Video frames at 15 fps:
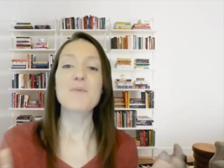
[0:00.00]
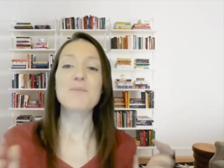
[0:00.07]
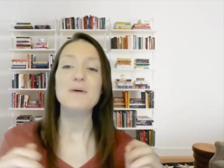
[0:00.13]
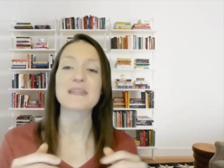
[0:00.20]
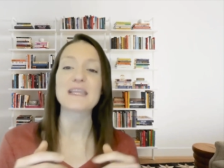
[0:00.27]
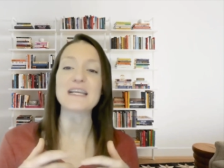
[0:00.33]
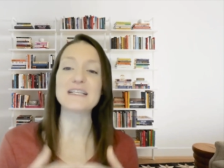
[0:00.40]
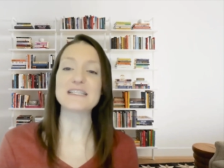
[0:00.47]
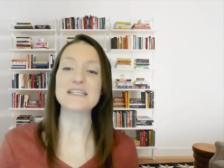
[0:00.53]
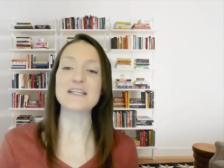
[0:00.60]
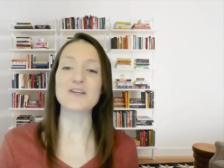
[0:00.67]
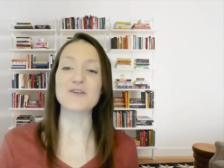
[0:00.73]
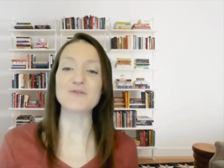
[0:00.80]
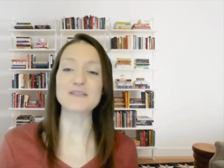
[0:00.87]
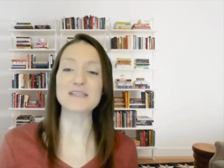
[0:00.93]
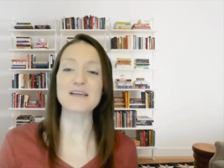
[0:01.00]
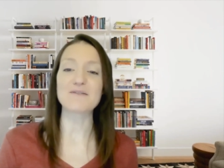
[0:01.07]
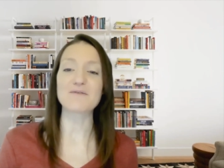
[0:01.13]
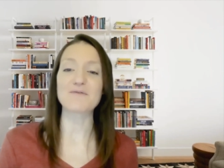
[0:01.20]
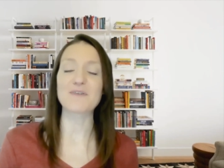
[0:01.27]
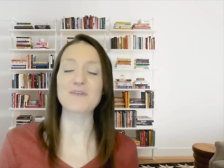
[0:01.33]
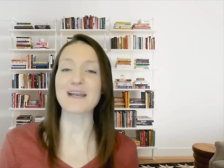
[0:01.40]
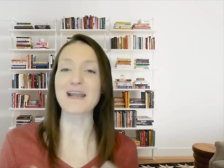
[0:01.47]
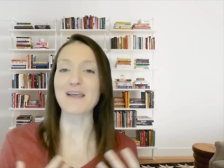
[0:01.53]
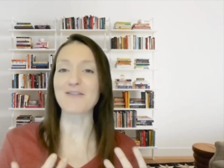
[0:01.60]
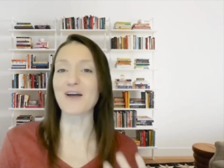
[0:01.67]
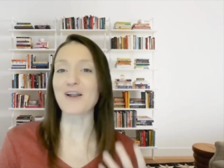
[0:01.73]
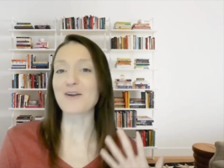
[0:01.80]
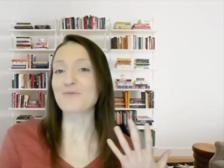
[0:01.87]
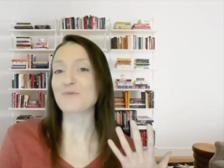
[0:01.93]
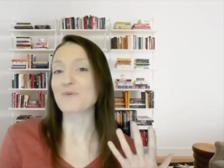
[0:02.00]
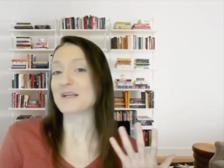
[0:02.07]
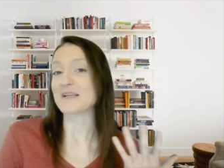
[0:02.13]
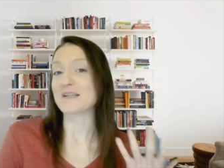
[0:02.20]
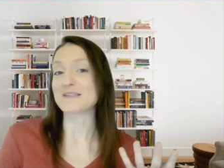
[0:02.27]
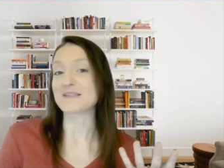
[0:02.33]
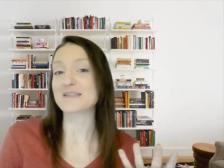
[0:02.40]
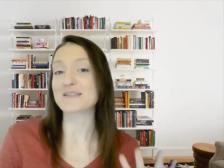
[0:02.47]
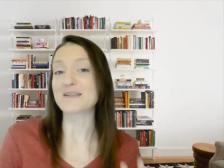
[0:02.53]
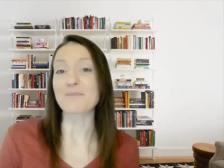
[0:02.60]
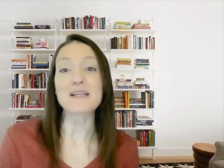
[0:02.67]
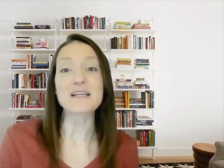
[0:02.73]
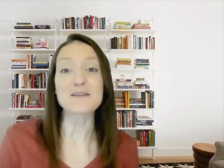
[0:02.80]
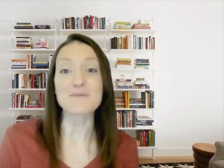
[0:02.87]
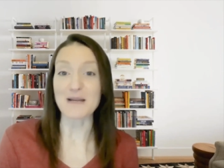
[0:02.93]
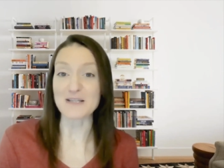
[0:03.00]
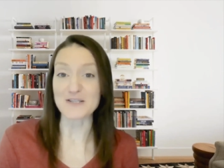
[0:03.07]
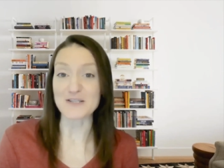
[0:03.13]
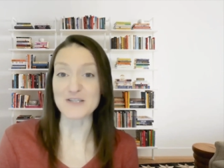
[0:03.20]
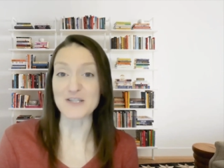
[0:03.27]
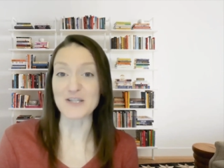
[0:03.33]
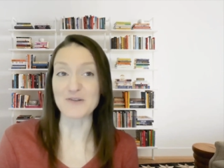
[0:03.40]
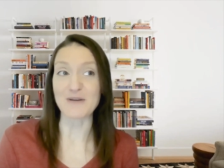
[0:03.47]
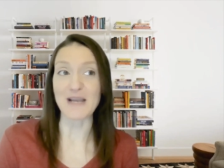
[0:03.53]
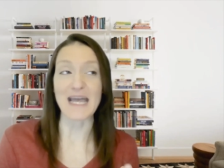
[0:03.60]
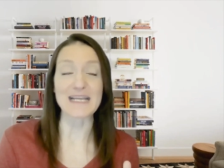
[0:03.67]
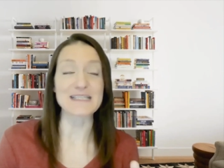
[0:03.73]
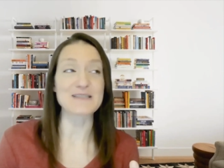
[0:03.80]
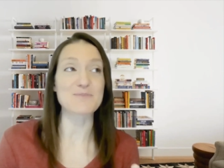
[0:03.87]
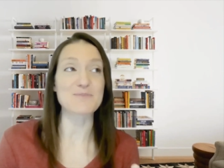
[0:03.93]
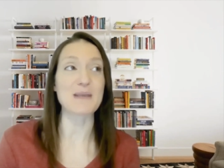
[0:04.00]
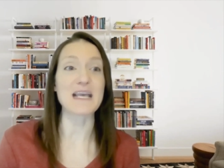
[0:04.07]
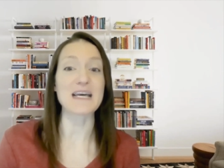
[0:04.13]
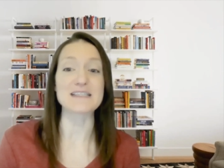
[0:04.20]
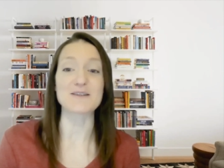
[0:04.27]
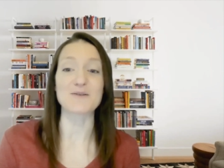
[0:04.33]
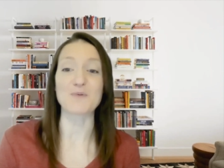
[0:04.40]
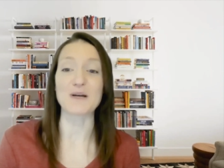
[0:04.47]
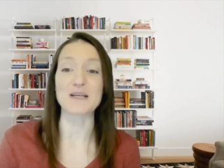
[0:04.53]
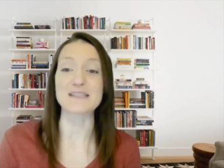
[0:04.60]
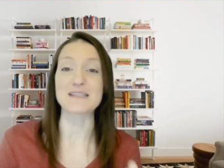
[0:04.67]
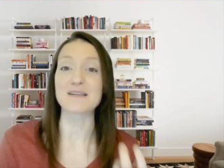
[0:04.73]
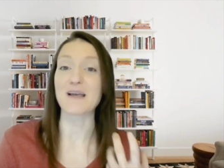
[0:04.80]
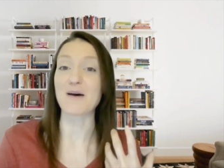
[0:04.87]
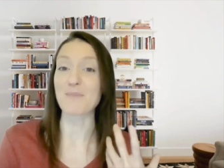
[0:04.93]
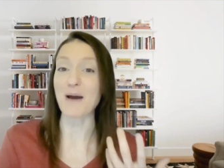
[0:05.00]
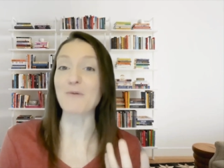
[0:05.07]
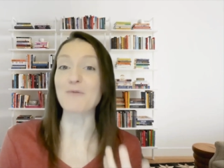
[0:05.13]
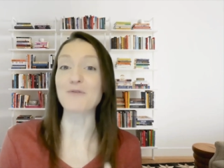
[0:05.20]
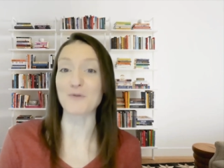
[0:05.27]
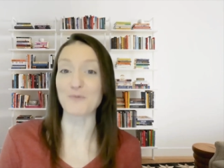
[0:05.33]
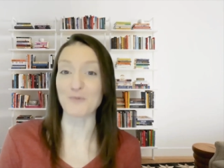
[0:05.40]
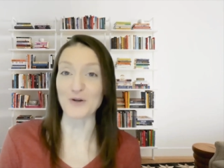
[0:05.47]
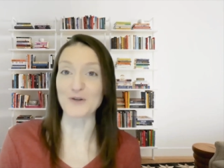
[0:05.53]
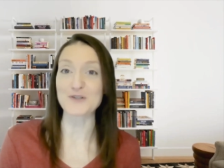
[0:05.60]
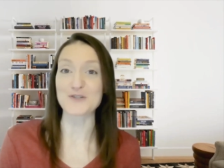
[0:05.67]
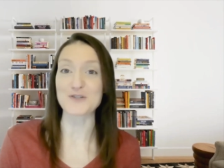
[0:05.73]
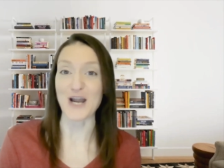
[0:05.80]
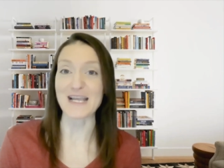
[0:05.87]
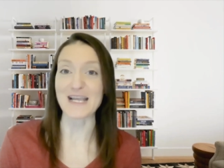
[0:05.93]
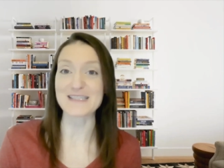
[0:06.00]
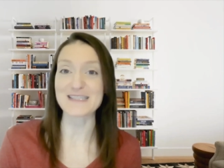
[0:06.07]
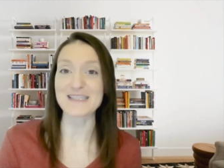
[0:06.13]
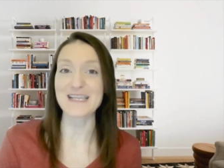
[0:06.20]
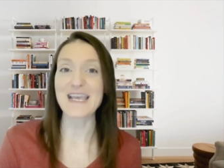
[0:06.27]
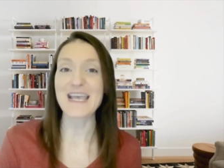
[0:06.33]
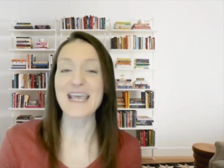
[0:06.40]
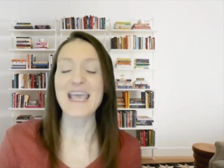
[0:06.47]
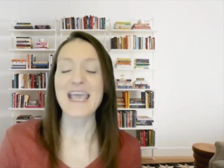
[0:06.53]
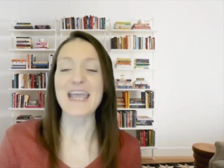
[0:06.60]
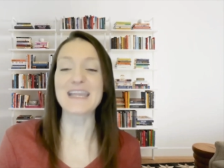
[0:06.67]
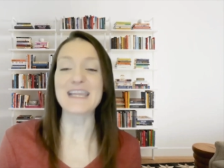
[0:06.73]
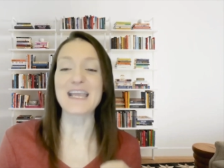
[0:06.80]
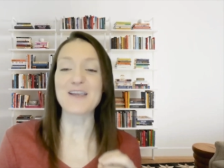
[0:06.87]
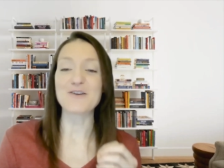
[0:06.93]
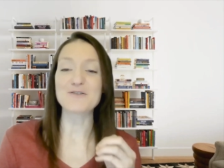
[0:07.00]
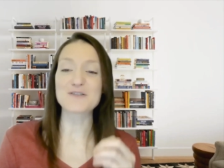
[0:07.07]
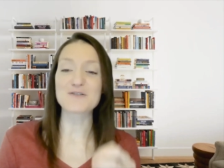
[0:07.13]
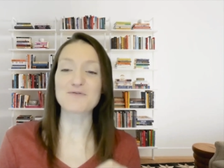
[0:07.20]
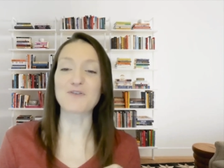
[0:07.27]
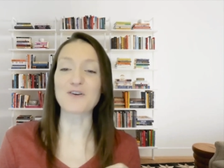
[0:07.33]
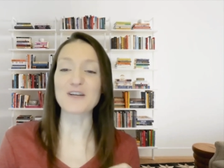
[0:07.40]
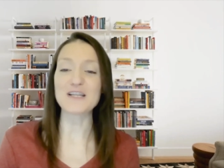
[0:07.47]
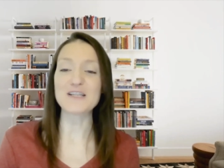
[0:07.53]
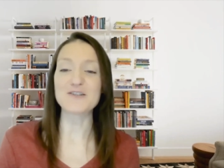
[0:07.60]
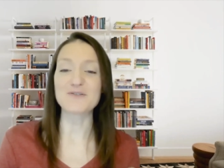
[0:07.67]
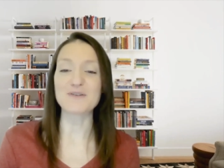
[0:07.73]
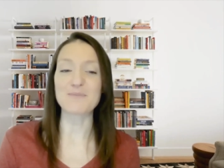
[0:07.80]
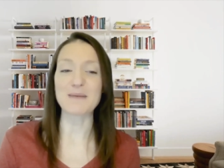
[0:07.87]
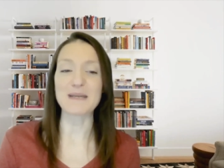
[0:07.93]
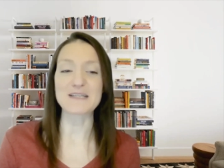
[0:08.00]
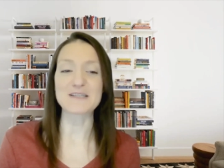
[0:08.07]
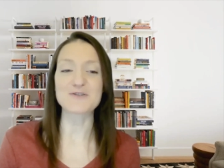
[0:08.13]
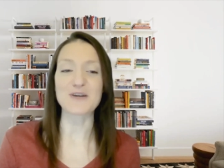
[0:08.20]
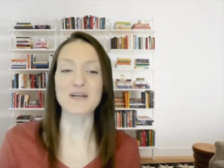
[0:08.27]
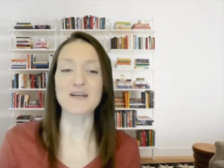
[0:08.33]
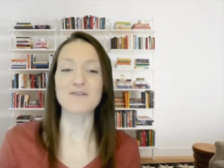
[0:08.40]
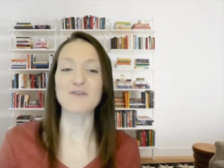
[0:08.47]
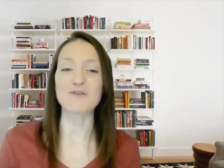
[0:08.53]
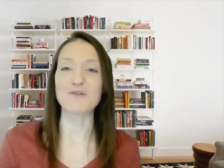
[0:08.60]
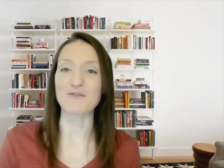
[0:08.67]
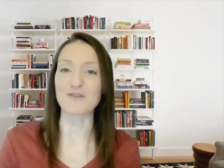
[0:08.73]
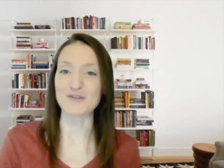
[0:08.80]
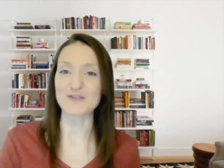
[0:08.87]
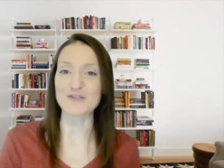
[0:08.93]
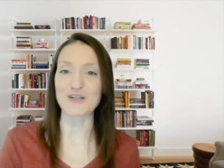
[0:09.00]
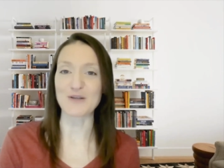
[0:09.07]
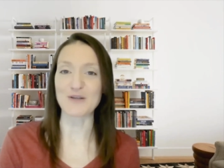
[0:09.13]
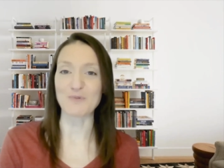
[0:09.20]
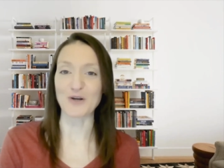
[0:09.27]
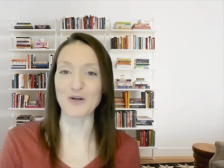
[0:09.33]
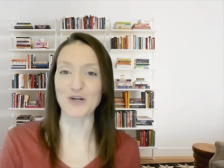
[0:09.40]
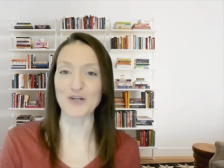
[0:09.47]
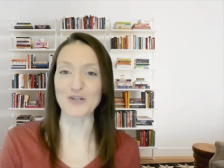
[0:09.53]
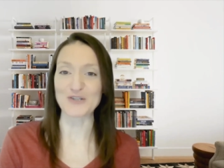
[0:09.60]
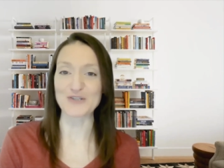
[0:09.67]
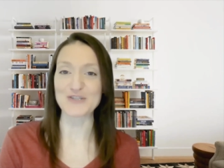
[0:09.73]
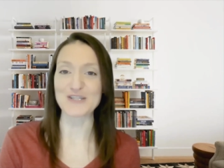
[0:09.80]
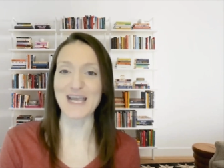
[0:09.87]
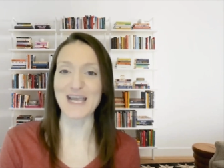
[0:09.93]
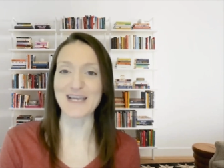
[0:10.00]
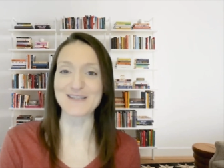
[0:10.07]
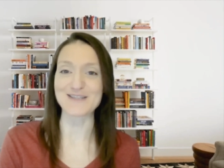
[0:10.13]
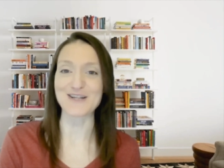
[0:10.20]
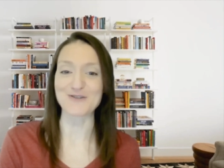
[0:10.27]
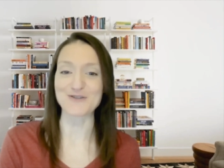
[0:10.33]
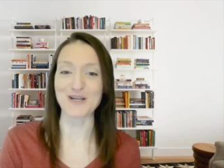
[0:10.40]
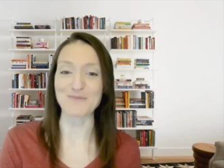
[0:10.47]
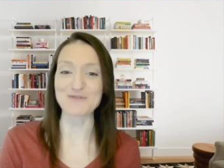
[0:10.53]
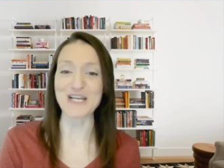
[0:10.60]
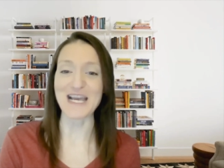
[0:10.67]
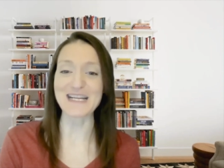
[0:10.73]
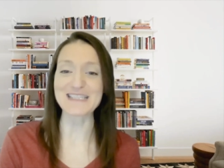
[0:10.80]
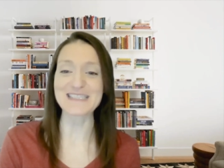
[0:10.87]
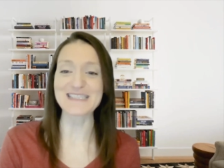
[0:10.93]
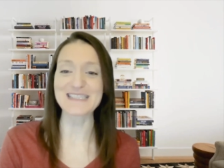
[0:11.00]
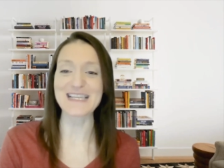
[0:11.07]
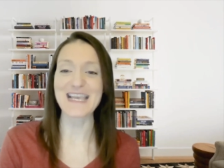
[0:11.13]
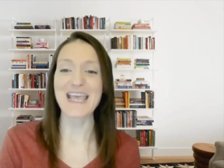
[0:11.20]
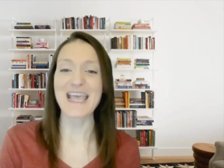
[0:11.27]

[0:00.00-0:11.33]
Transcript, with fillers: but they did use it. And I thought it was something to mention to you guys because it was about for work stress and they used 42 administrative university workers as their subjects.